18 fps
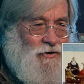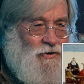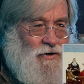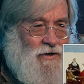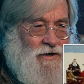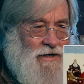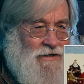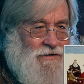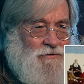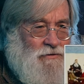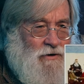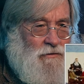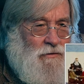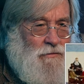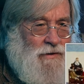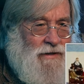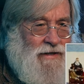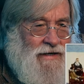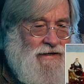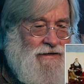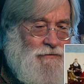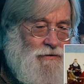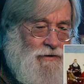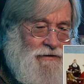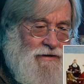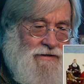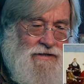or has chroma been added?
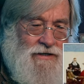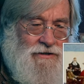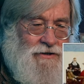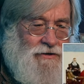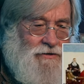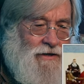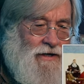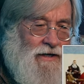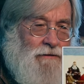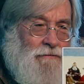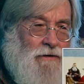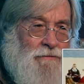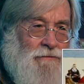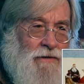One of the things I don't like about